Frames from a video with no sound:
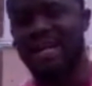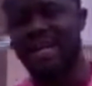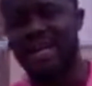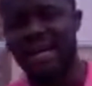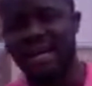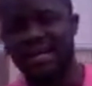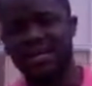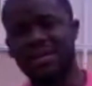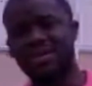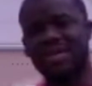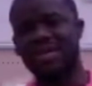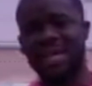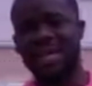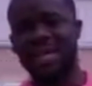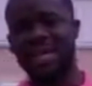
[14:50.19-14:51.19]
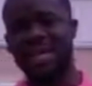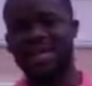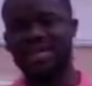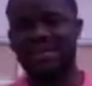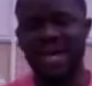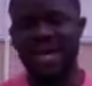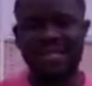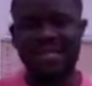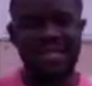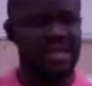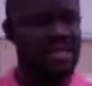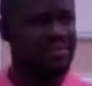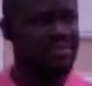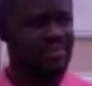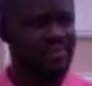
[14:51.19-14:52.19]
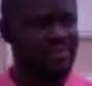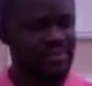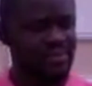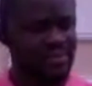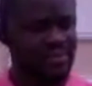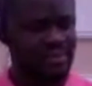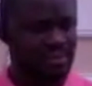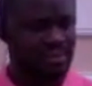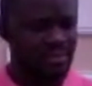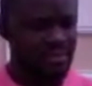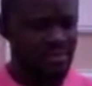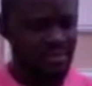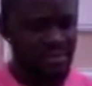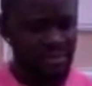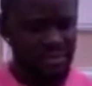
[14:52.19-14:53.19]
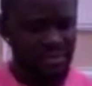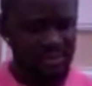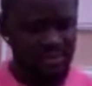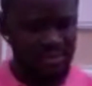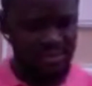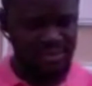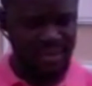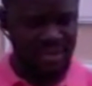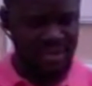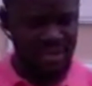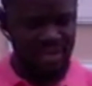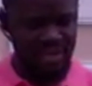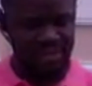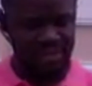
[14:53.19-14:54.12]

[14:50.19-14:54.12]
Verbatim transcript: Yes, you know, yes. Yes. Uh, Dr.